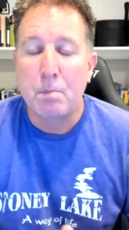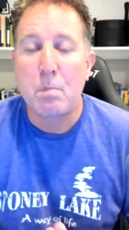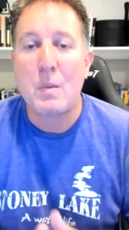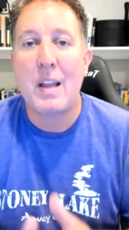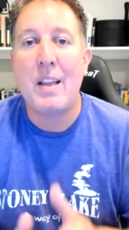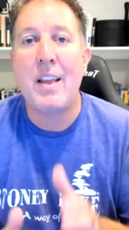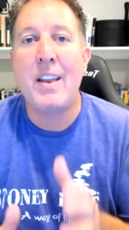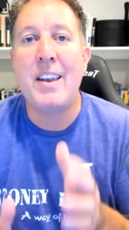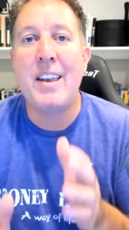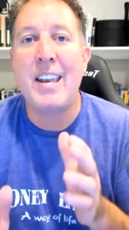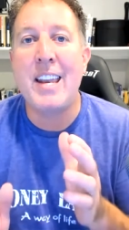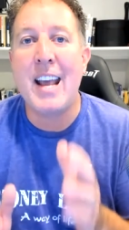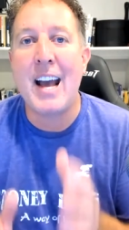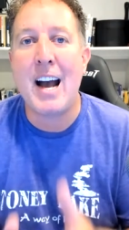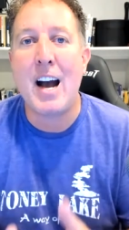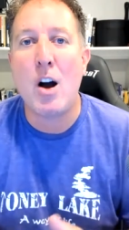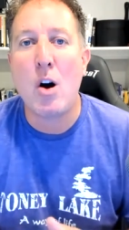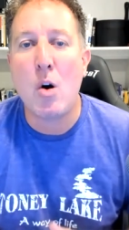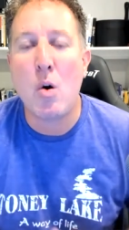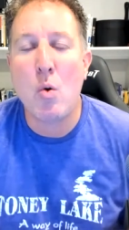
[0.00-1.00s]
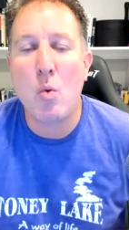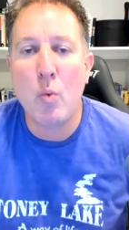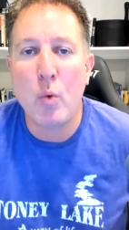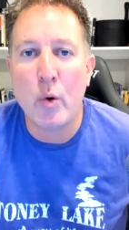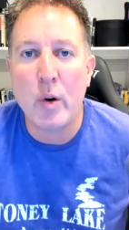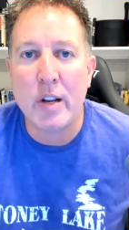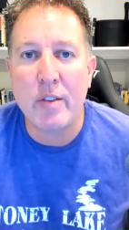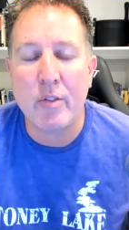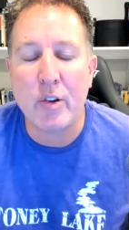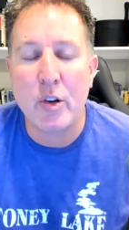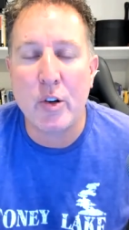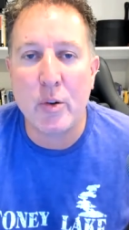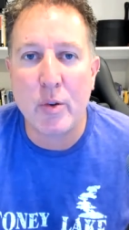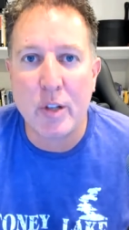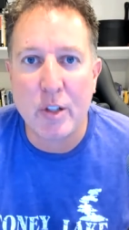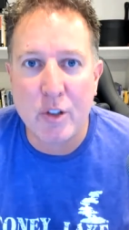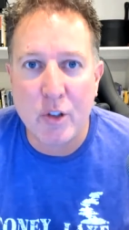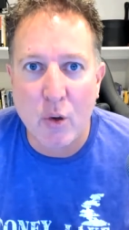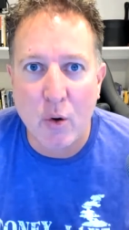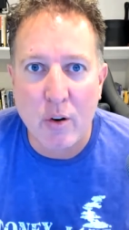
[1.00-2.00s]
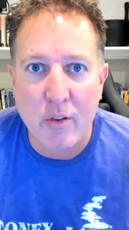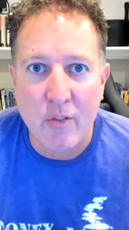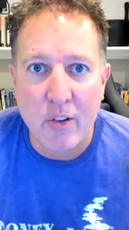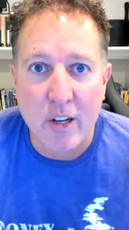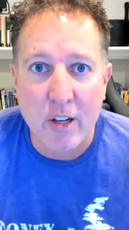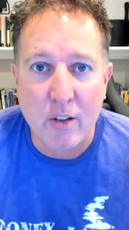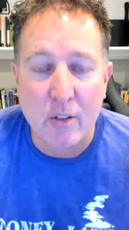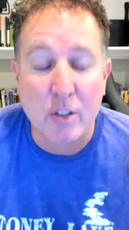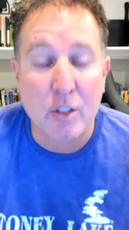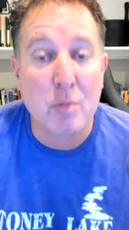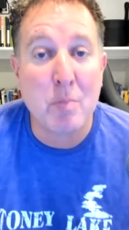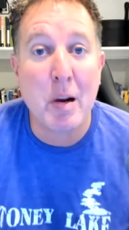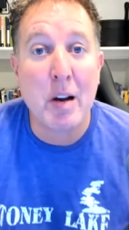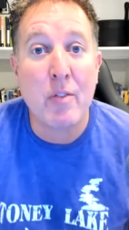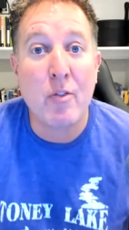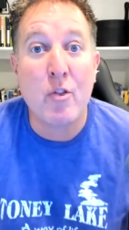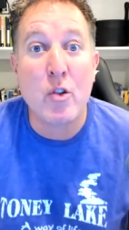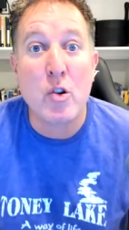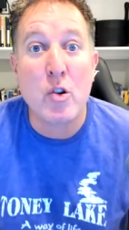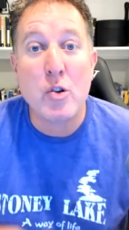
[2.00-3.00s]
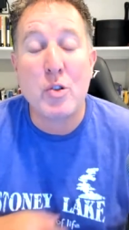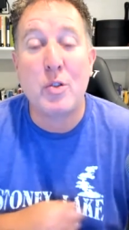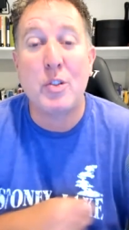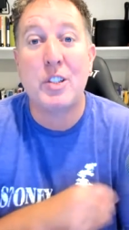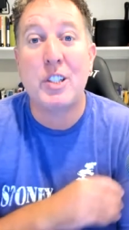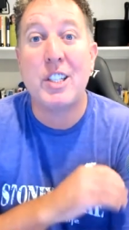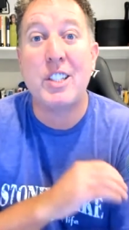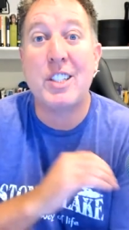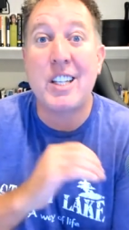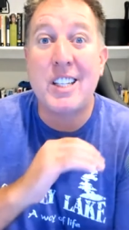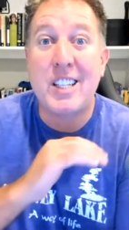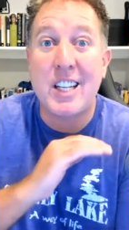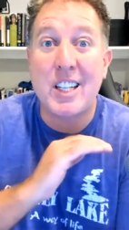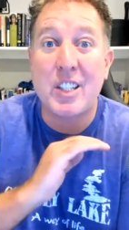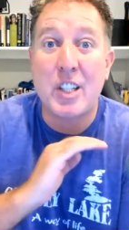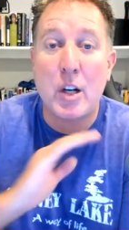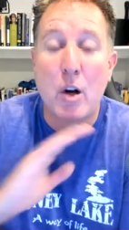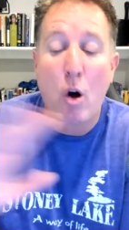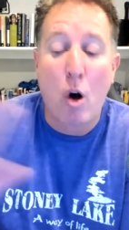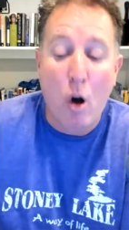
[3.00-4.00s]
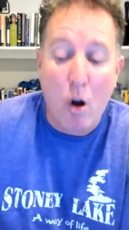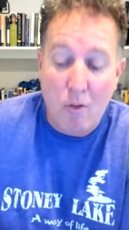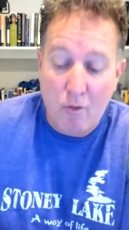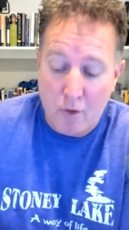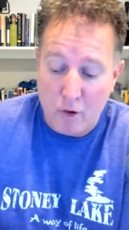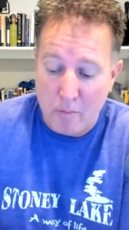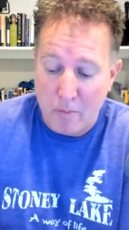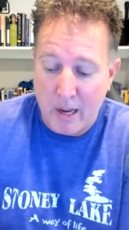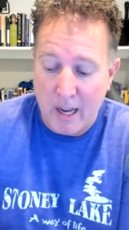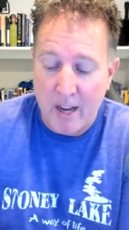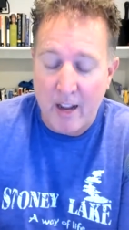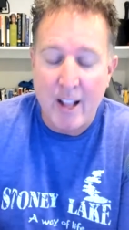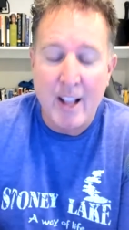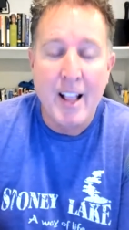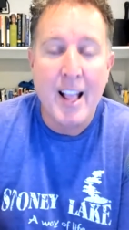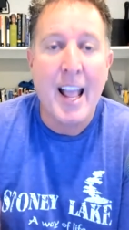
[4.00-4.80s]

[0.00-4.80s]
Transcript: and now we're even doing short videos. So my virtual assistant does it all for me.